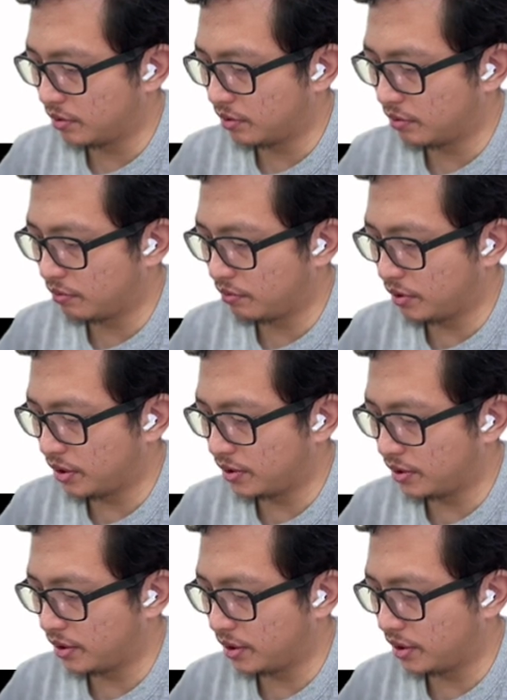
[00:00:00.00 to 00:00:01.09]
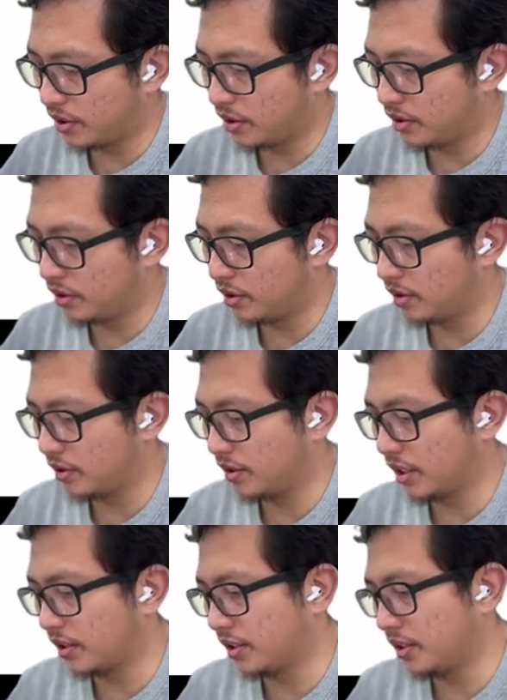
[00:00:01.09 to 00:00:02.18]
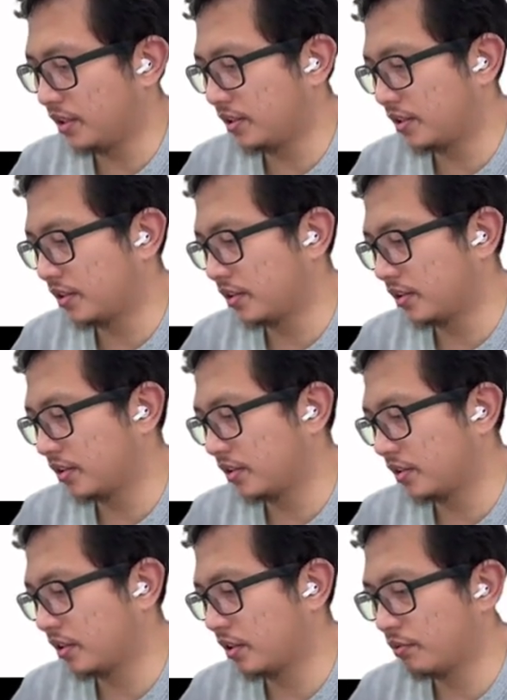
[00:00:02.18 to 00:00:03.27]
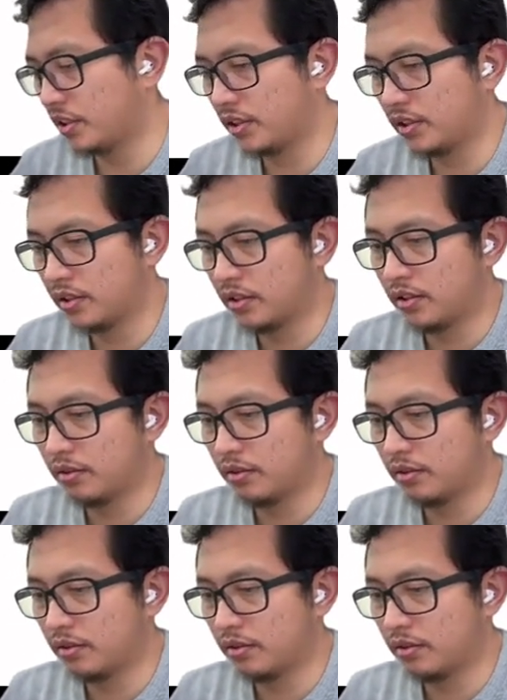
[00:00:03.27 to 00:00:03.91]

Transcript: so let's say that is our